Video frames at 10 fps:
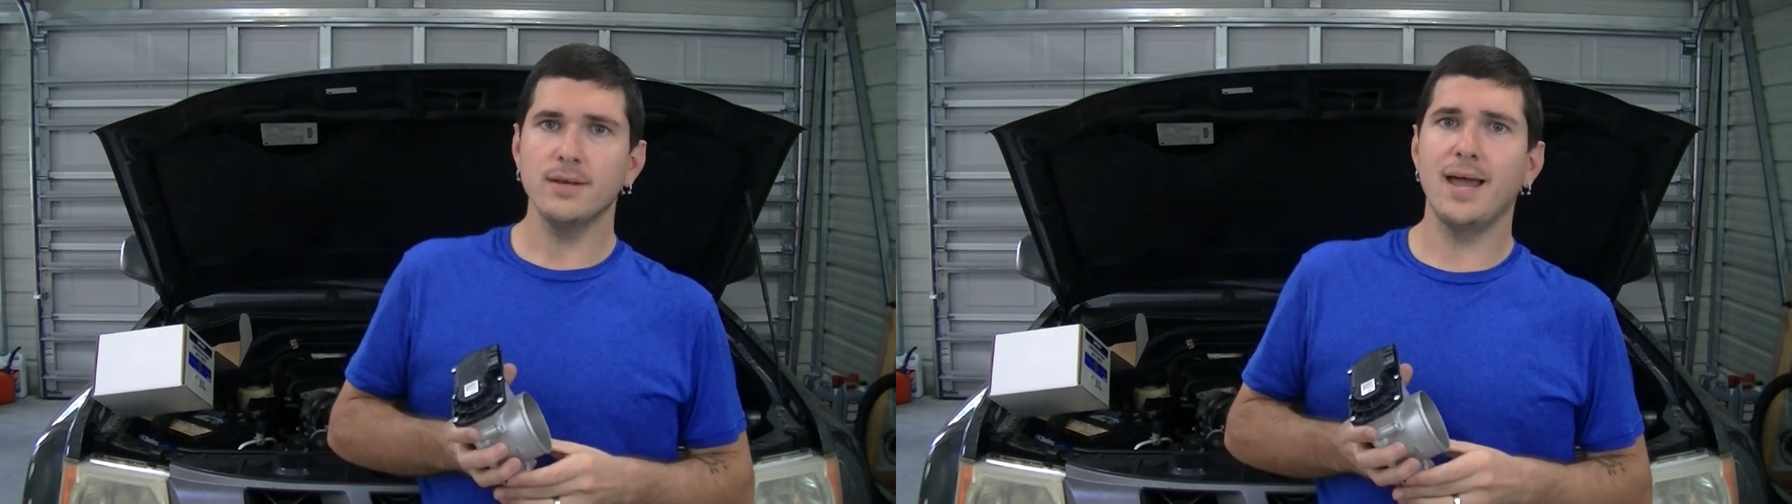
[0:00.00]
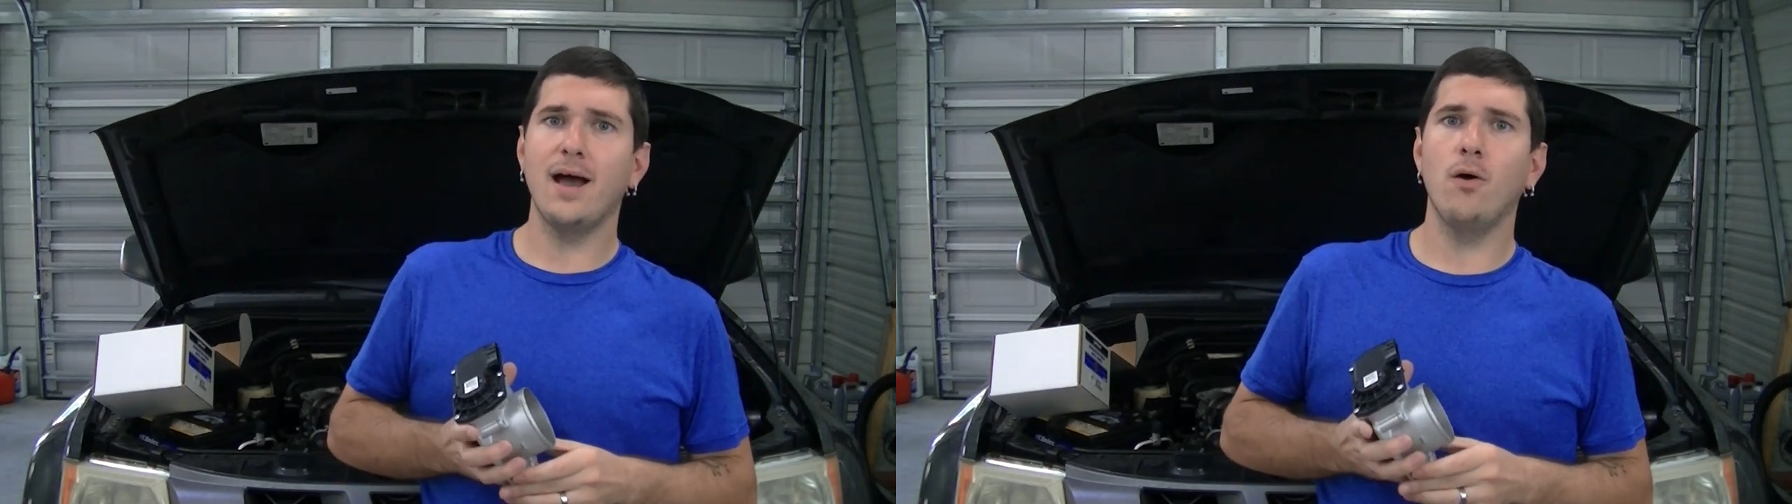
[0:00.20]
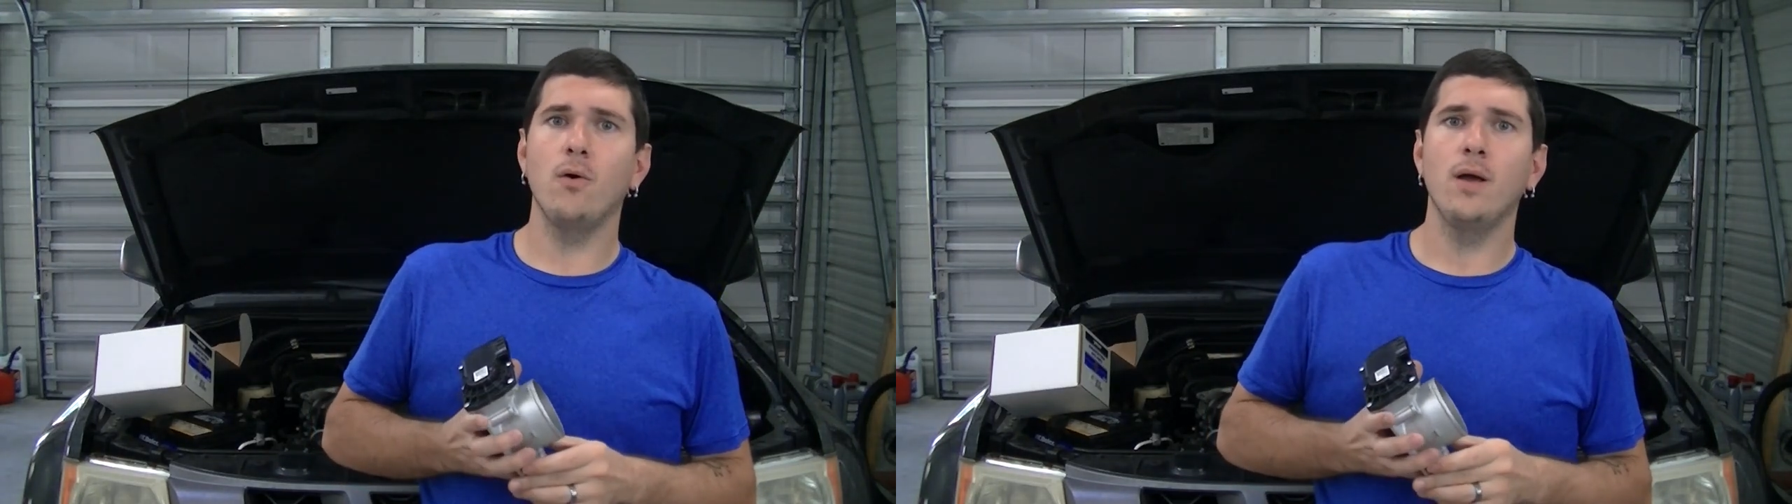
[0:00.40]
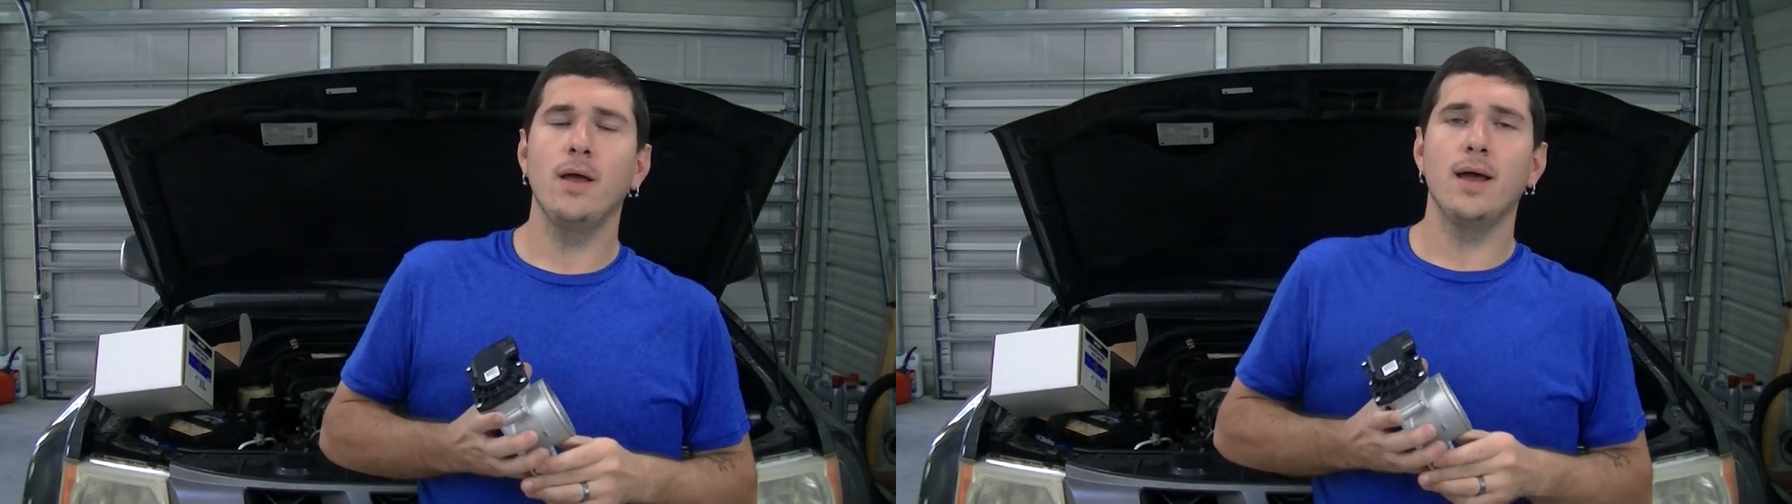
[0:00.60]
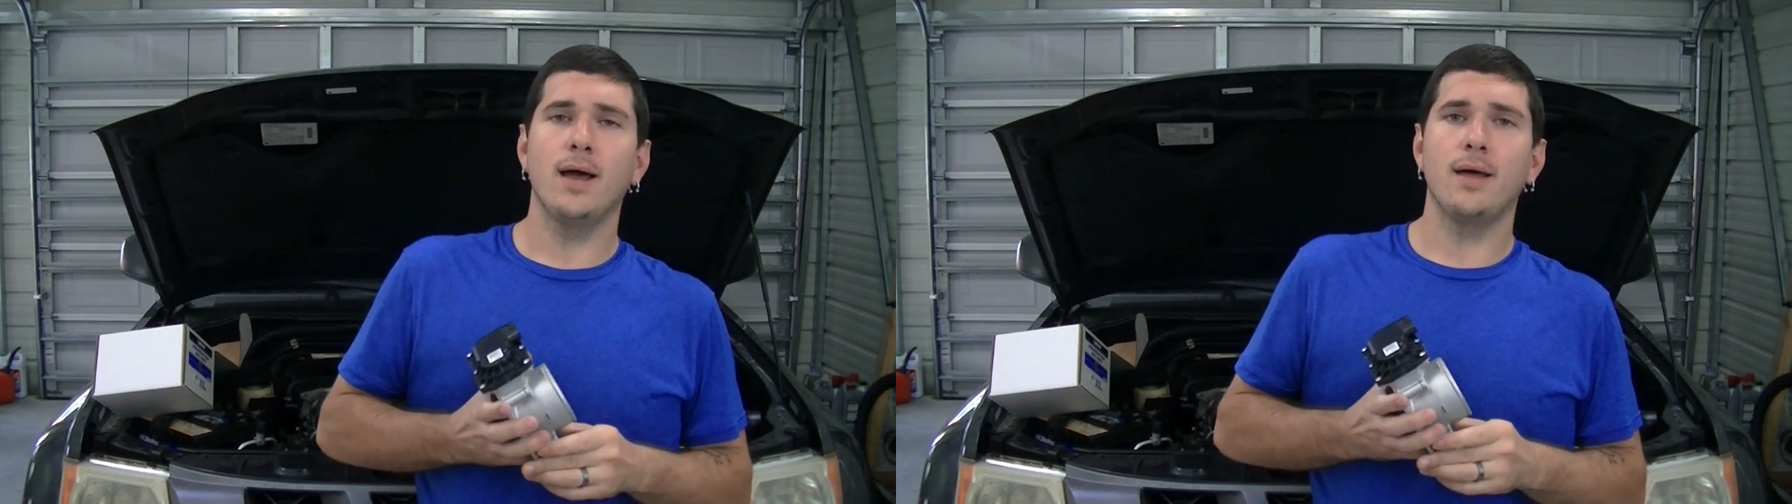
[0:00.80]
now,
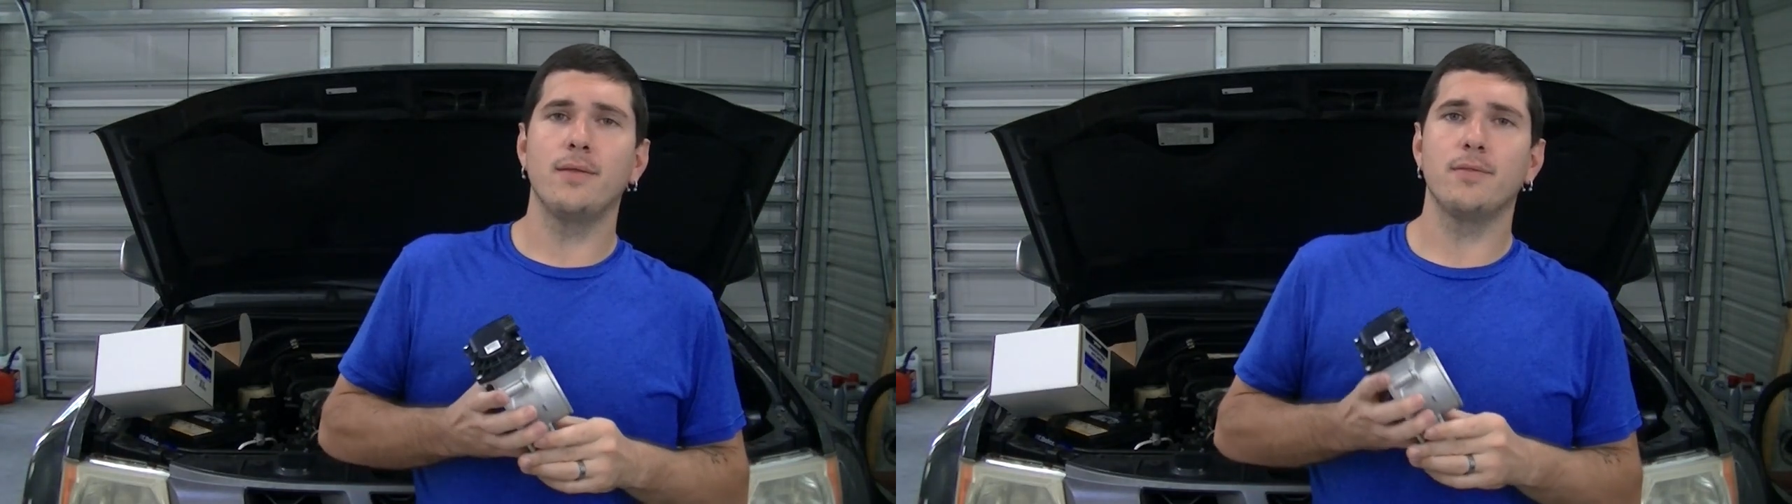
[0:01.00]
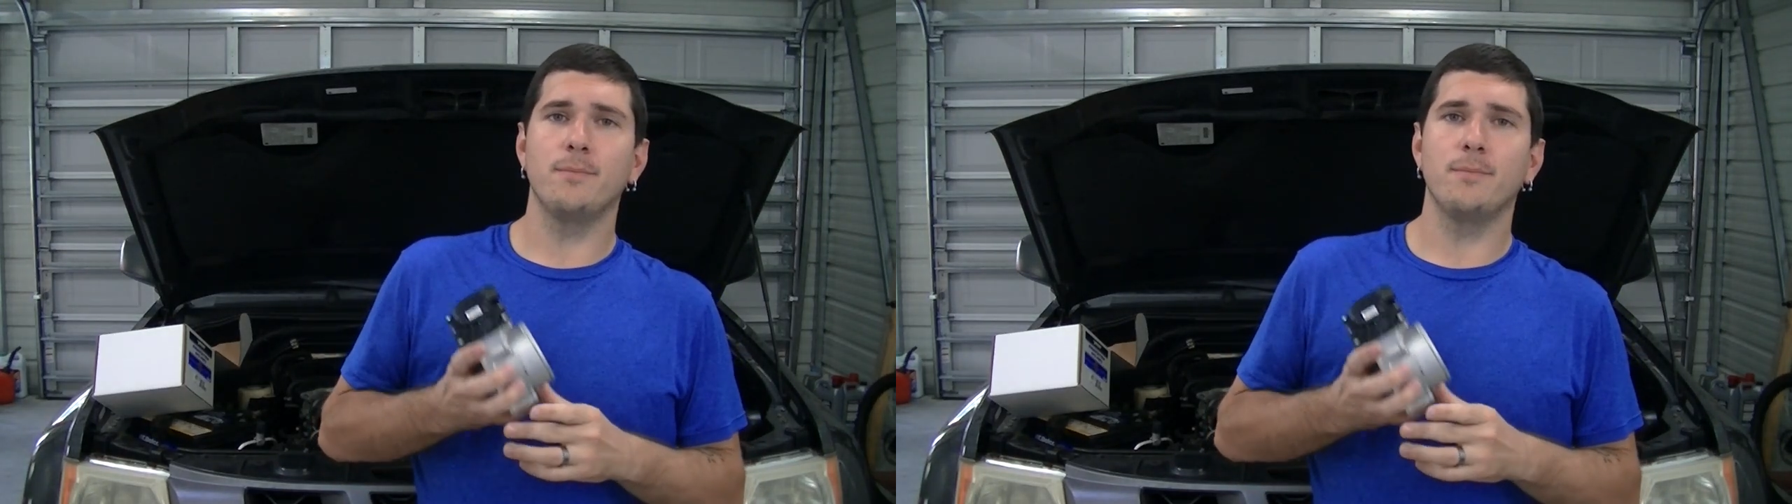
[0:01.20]
uh,